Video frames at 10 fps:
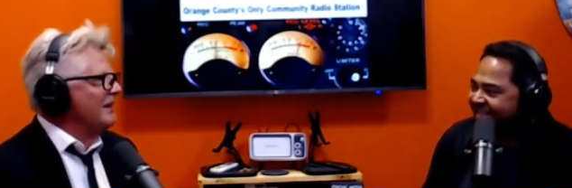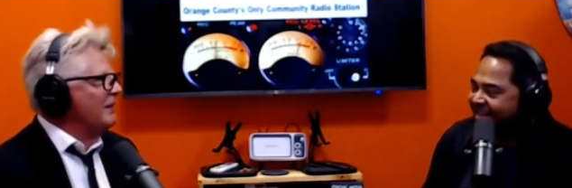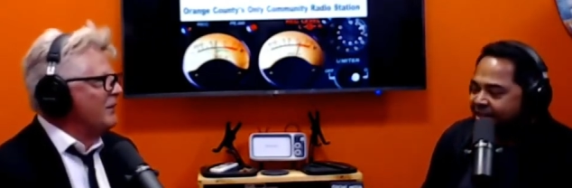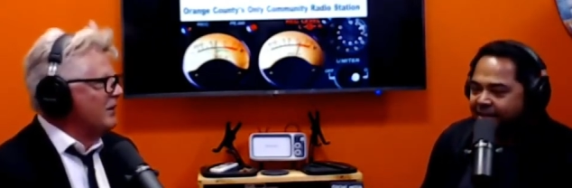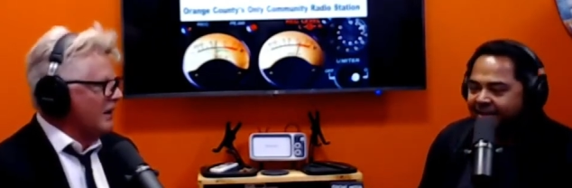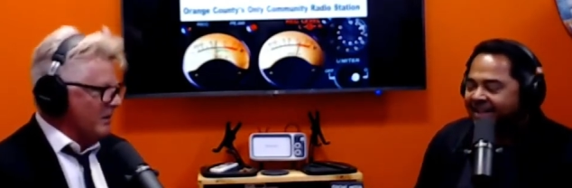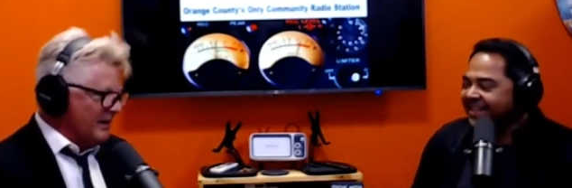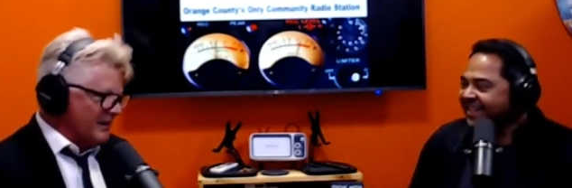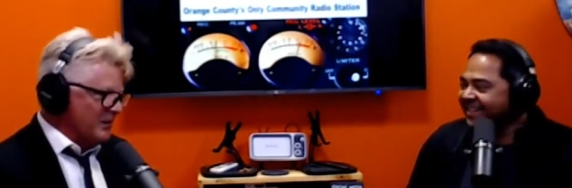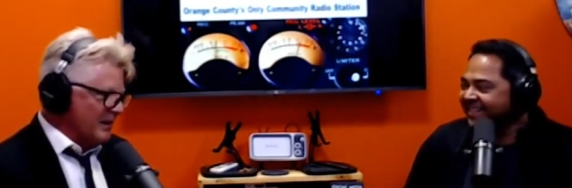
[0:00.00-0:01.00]
Speaker 1: if you come
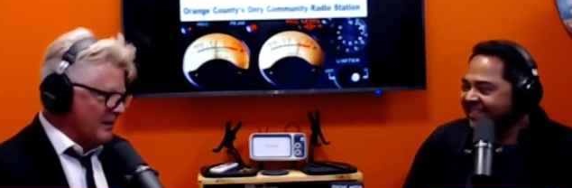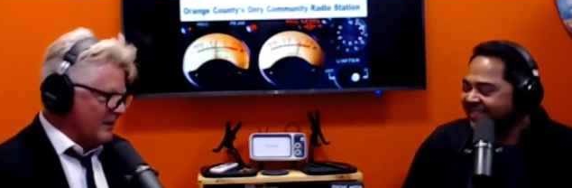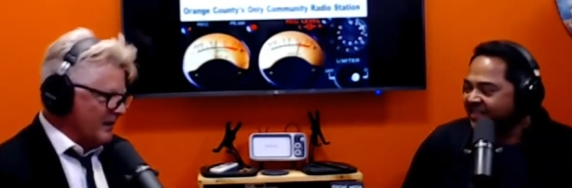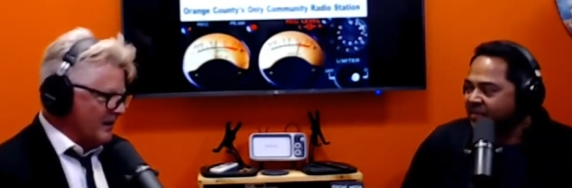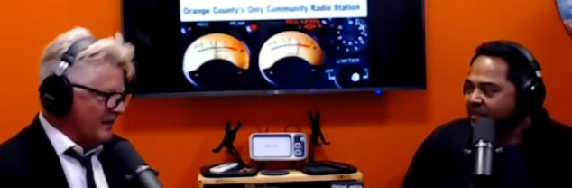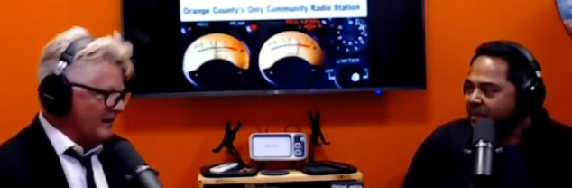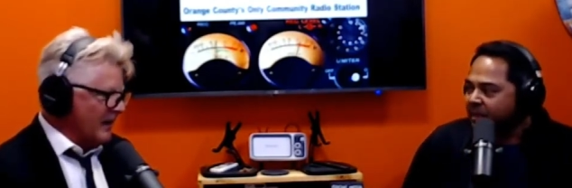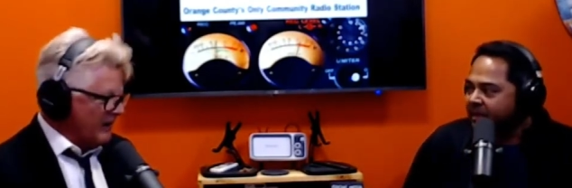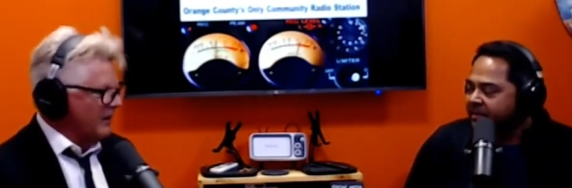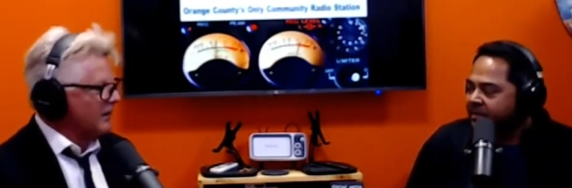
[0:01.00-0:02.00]
into one of our
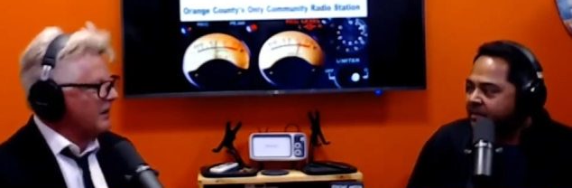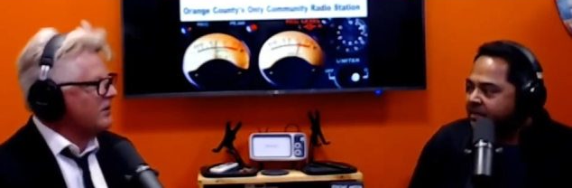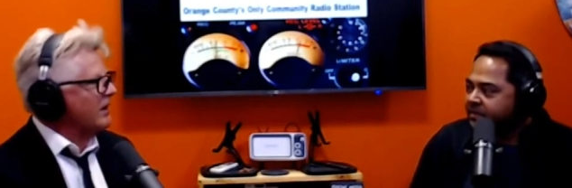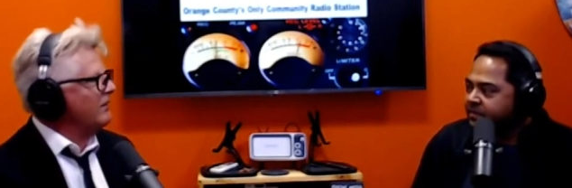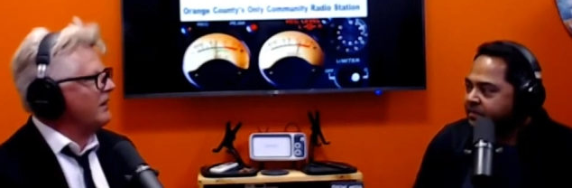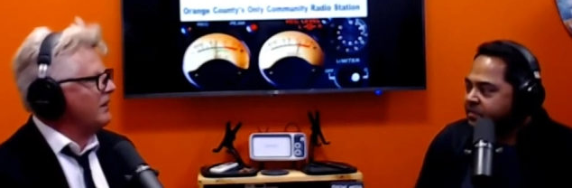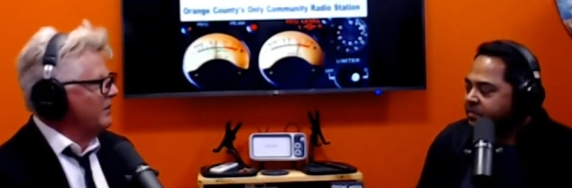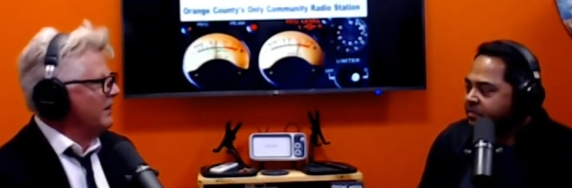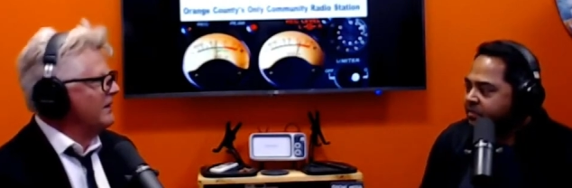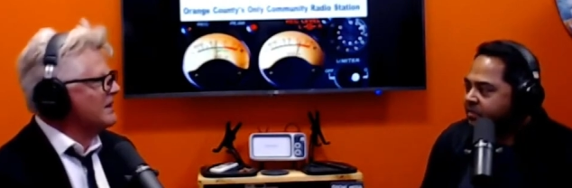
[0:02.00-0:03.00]
Lionheart Longevity and
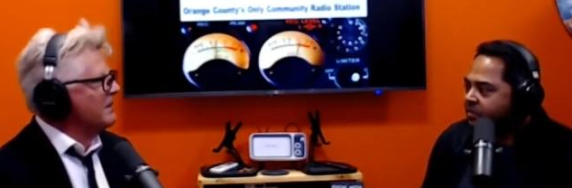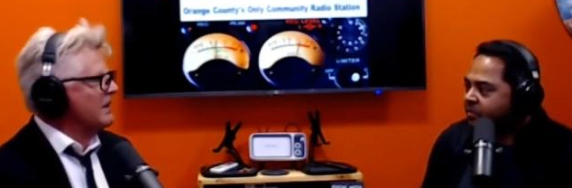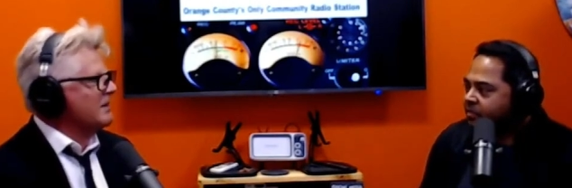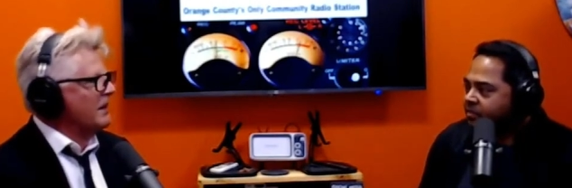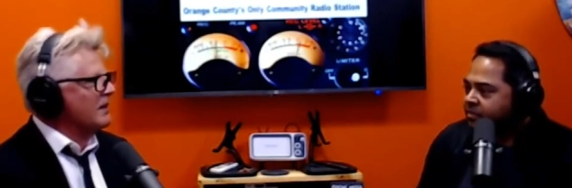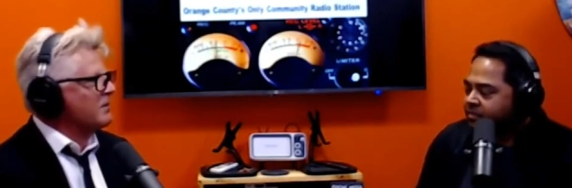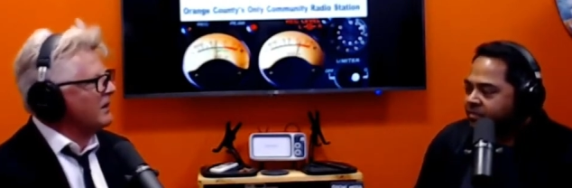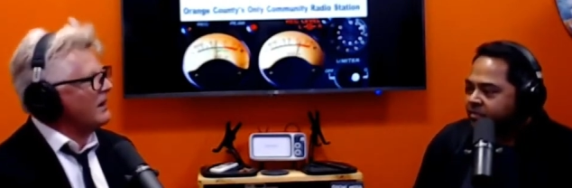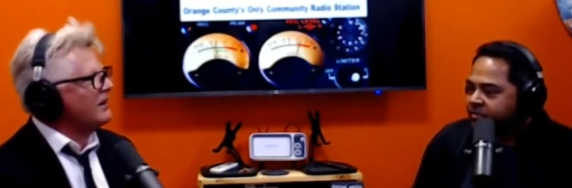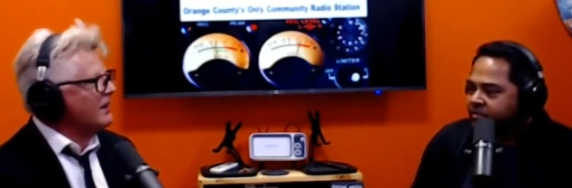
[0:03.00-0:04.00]
Wellness Med Spas, we're
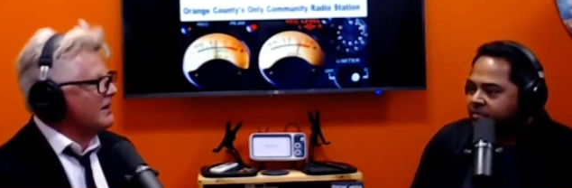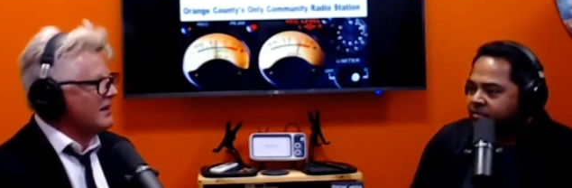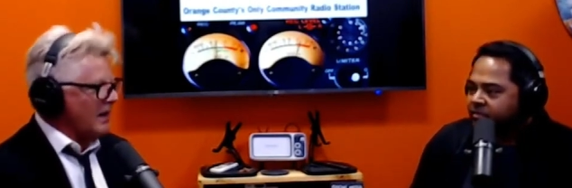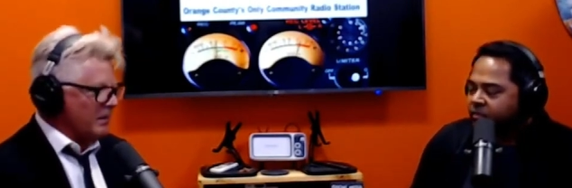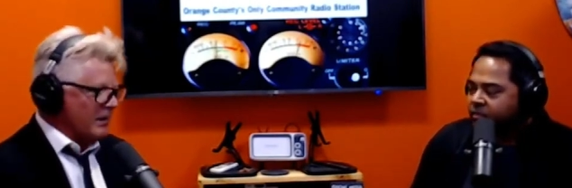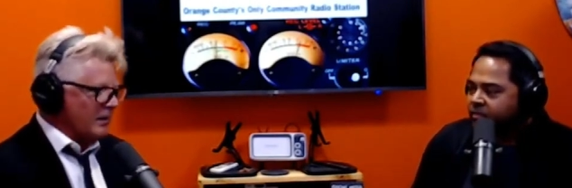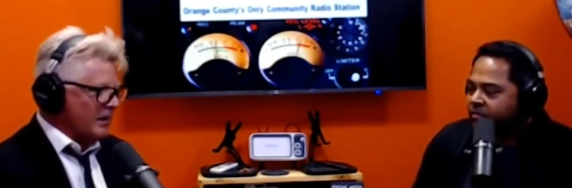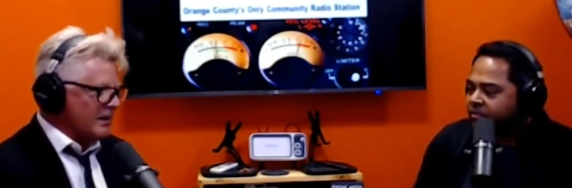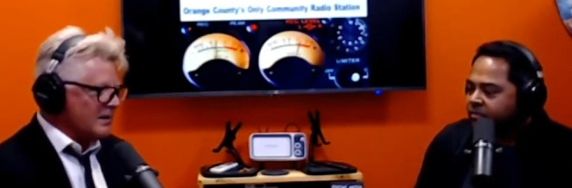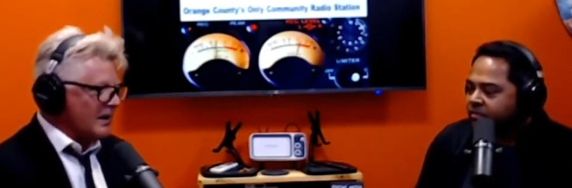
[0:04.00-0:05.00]
not going to stop there
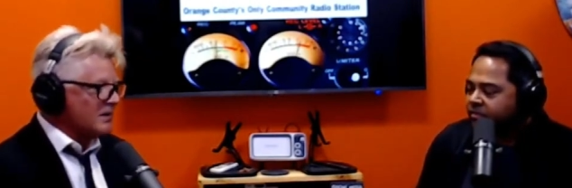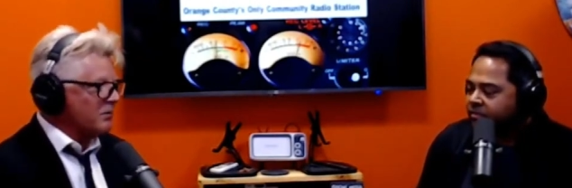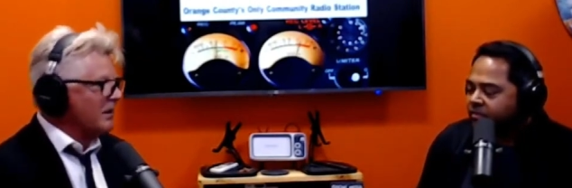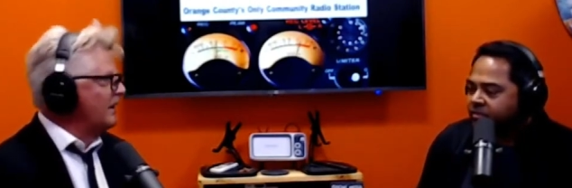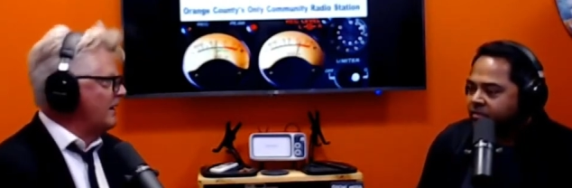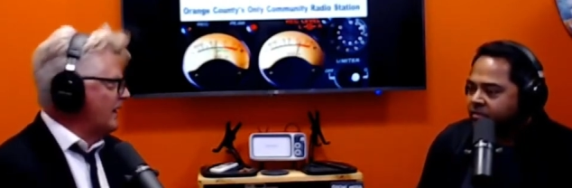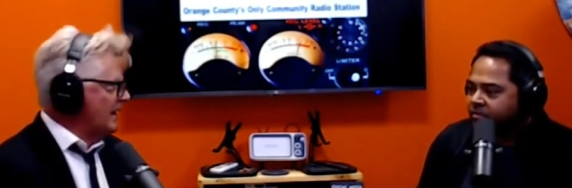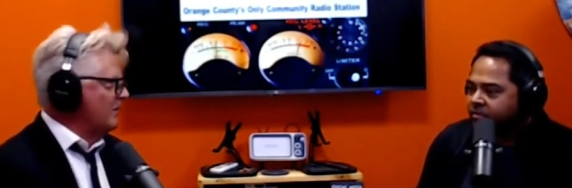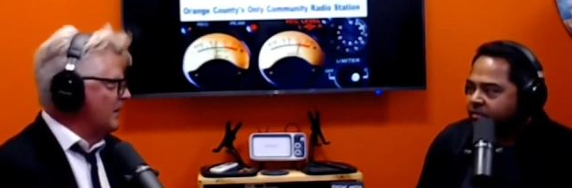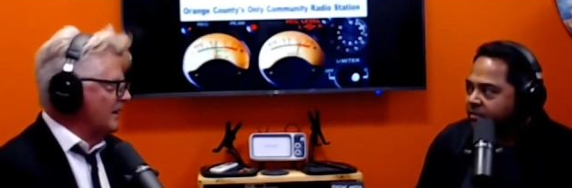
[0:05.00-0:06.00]
because that's really
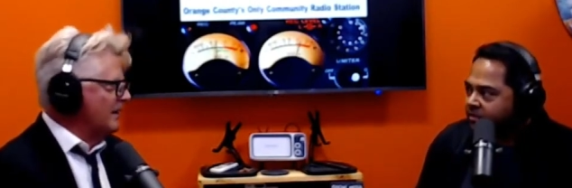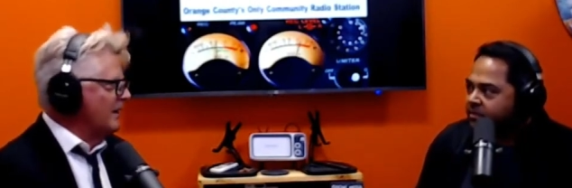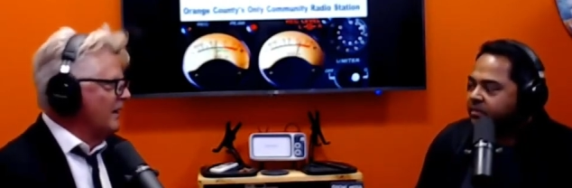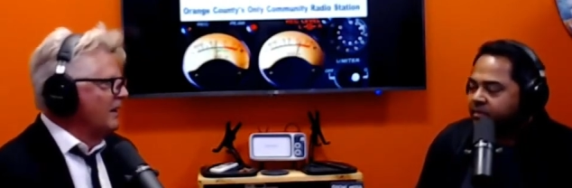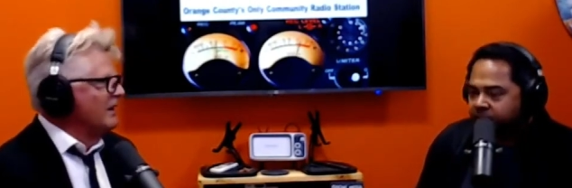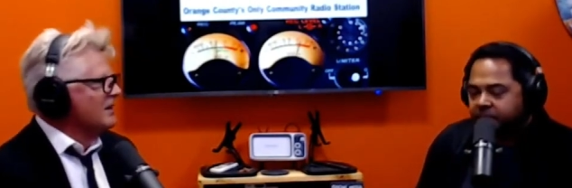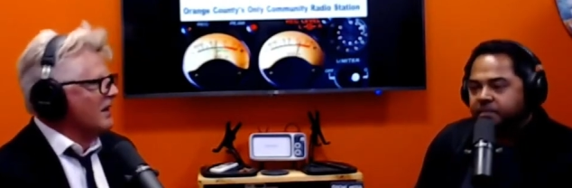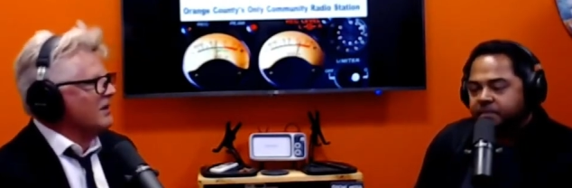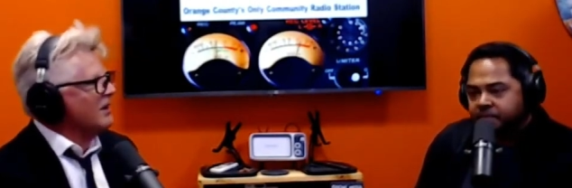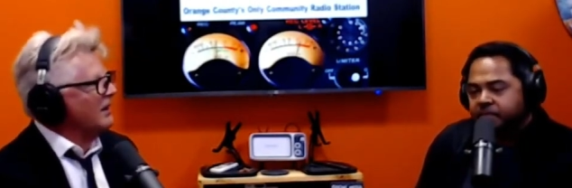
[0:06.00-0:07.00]
not what
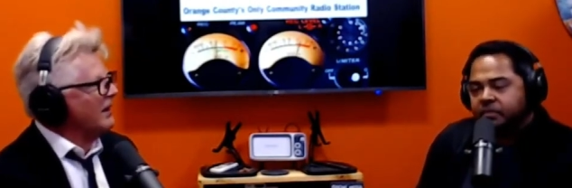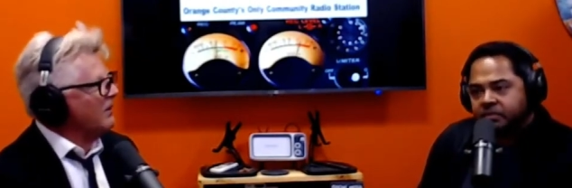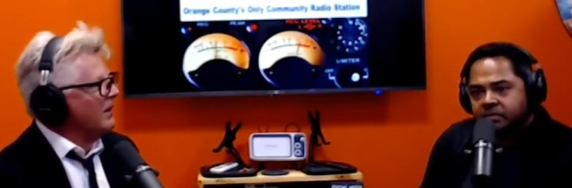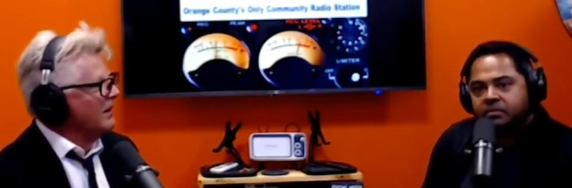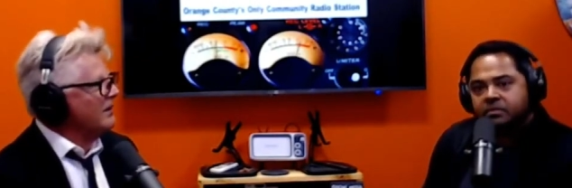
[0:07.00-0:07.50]
Sanjay and I wanted